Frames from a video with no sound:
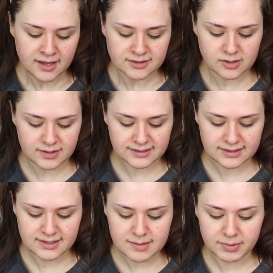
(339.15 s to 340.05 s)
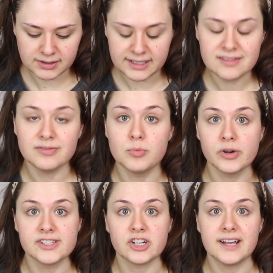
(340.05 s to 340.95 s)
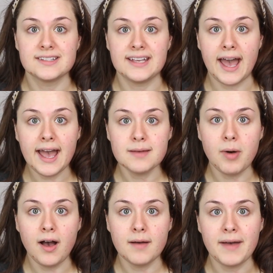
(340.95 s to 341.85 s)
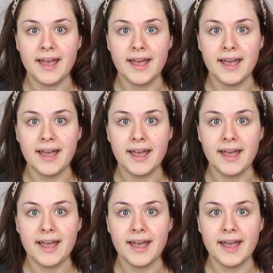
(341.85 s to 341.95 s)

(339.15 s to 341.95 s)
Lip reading: So this is the Belif Moisturizing Eye Balm.